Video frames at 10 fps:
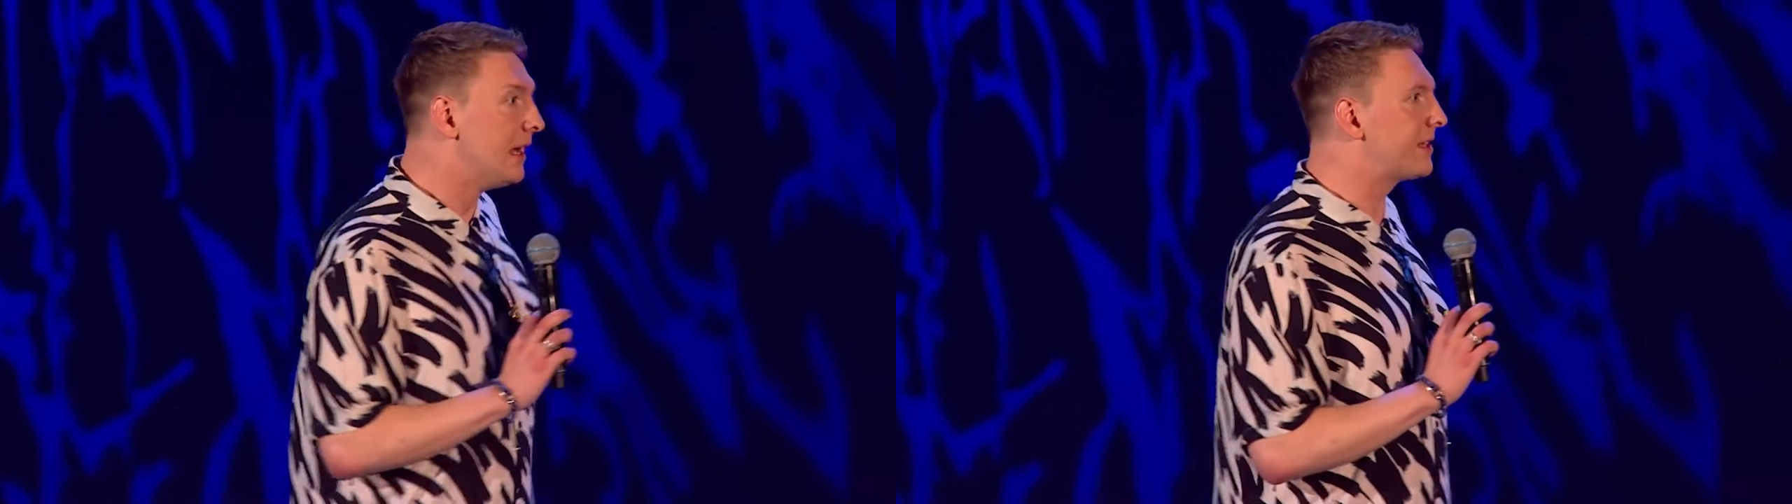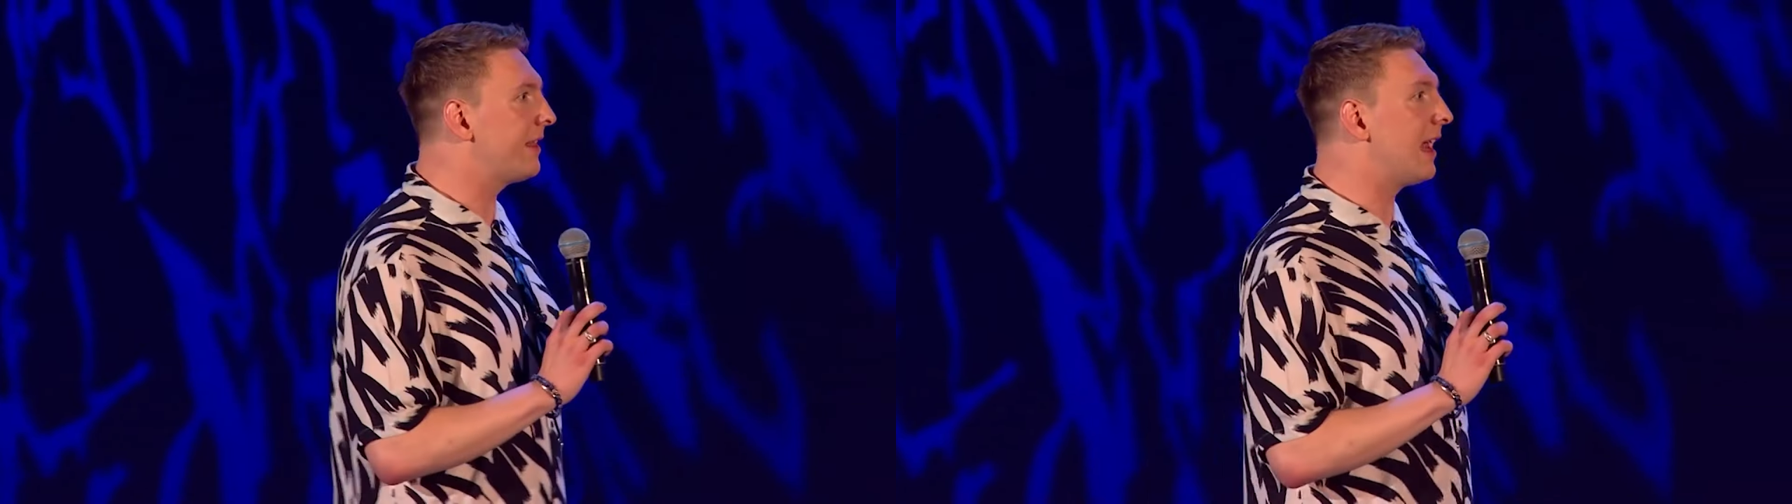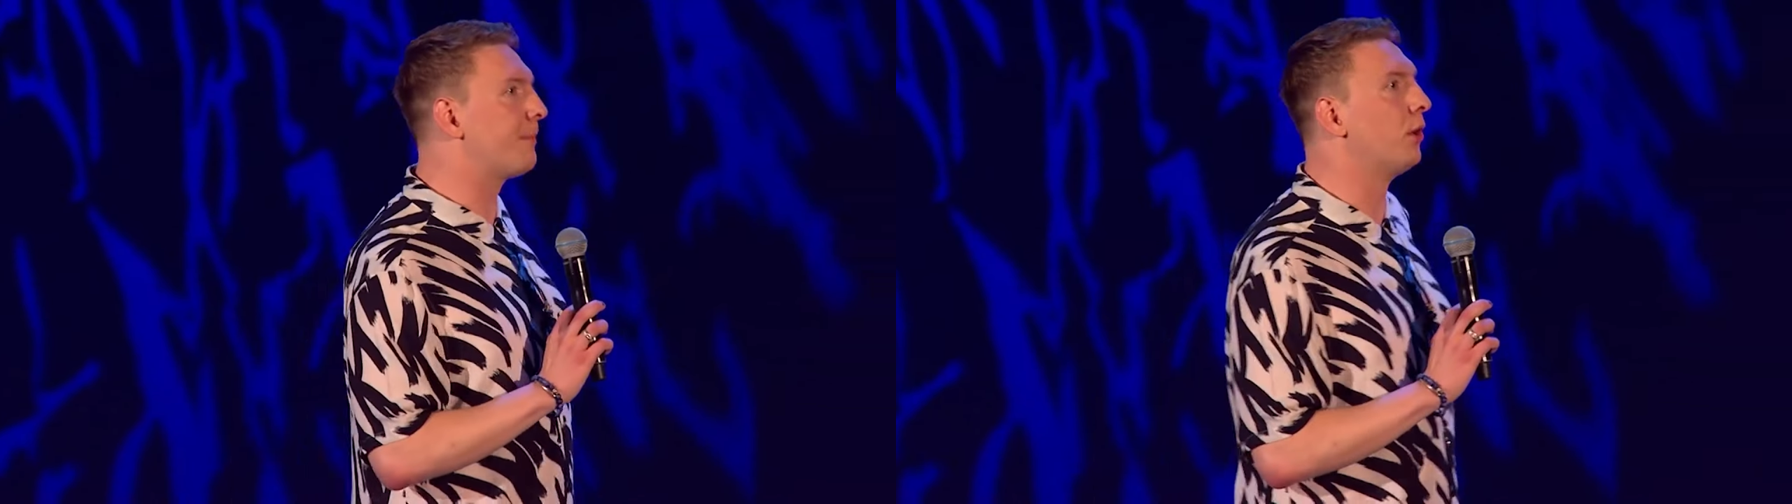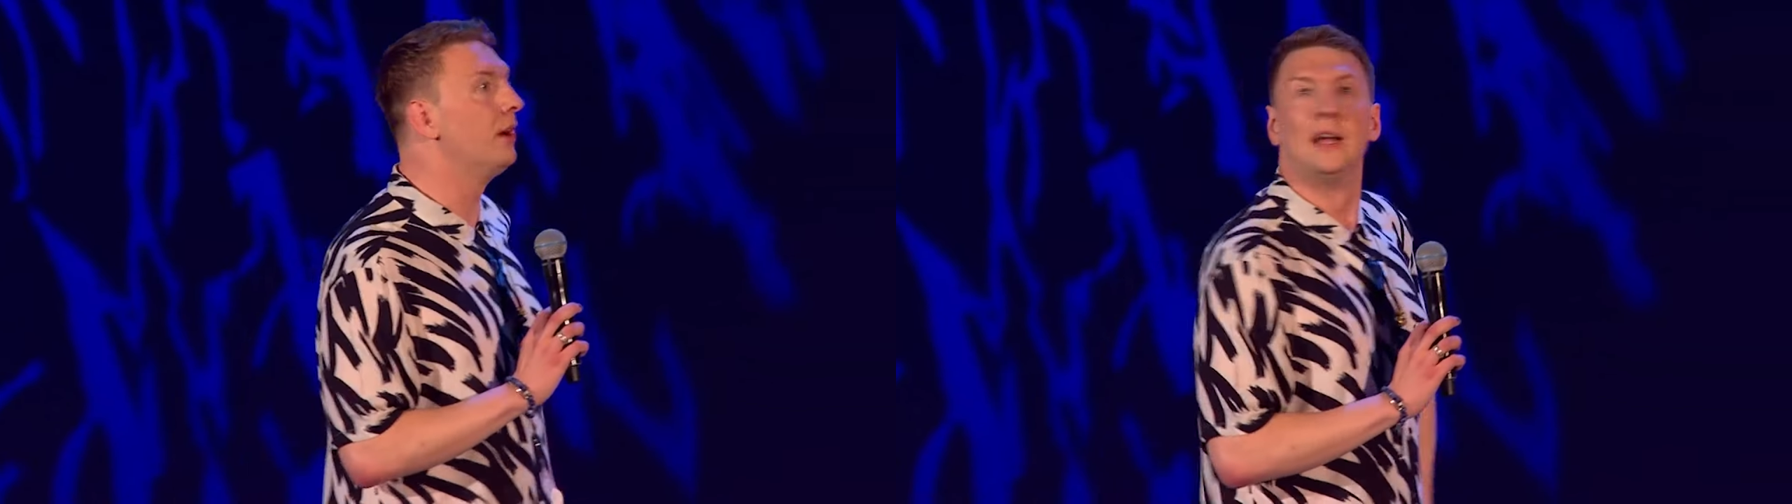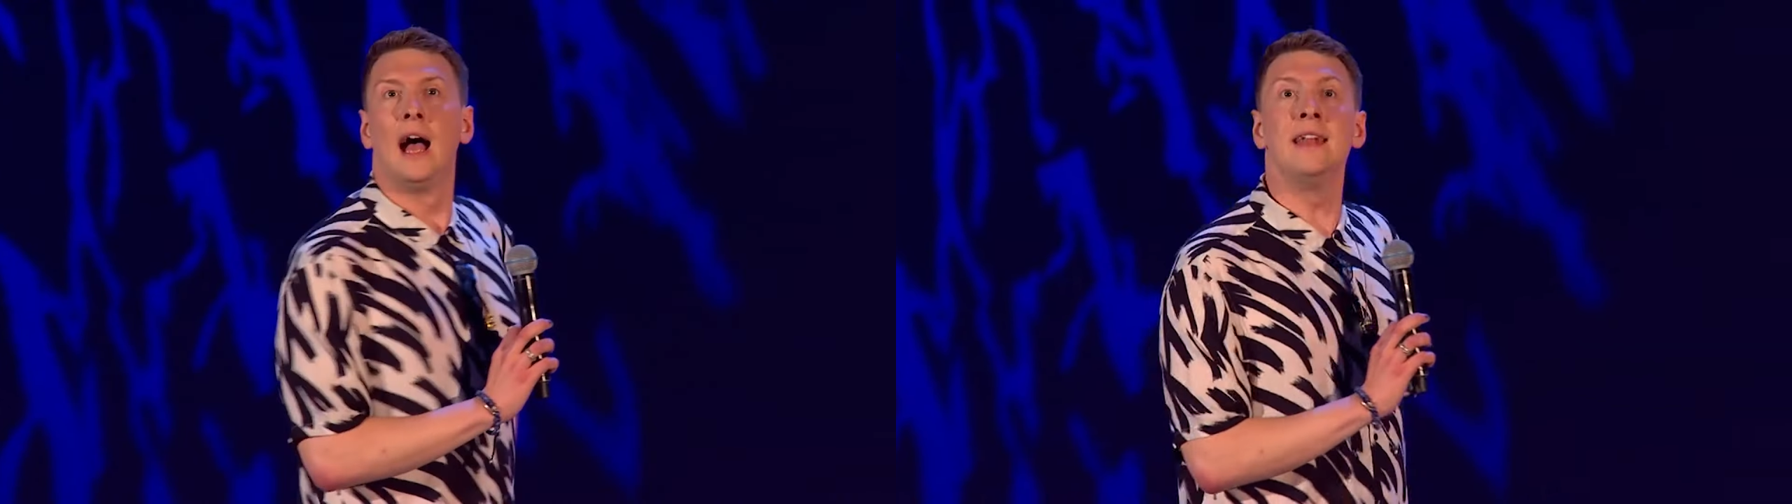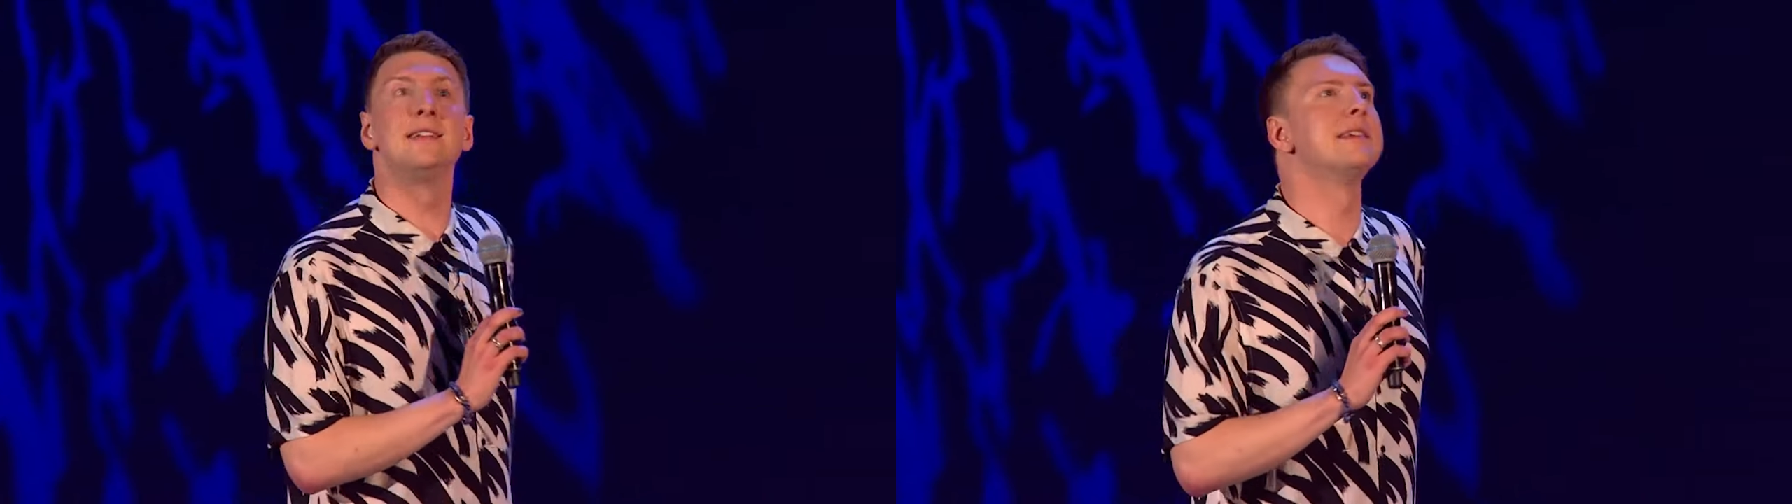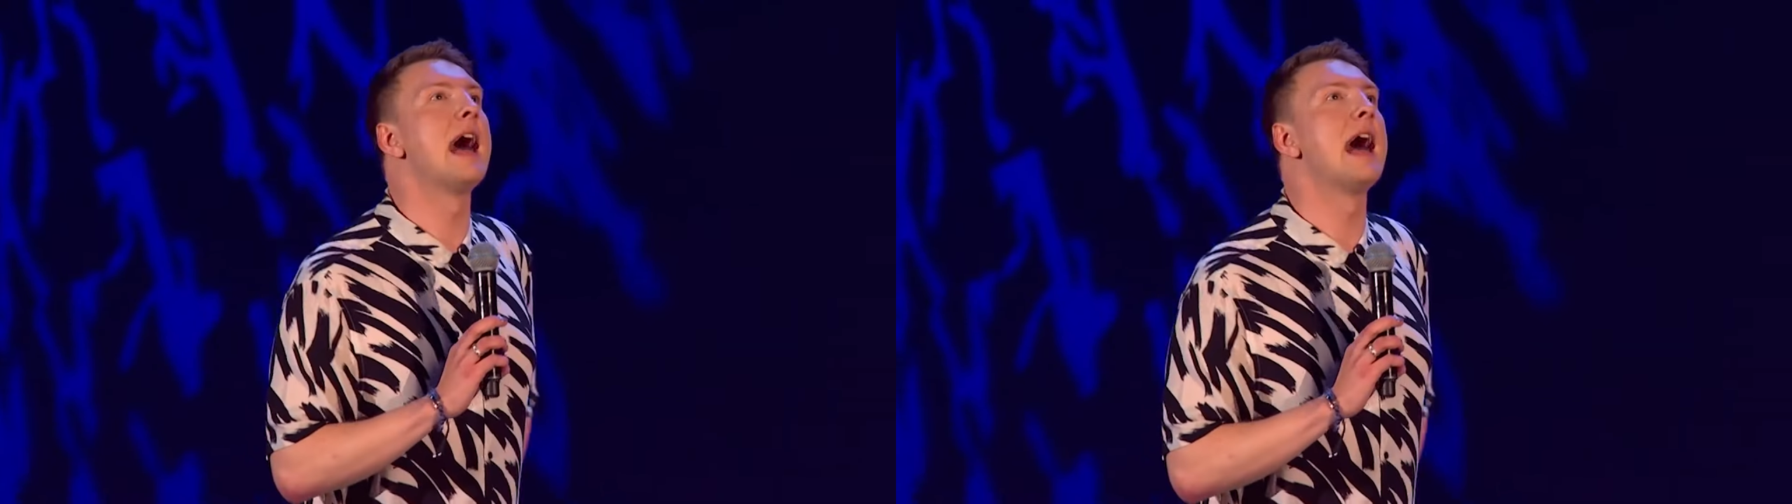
So then I put, and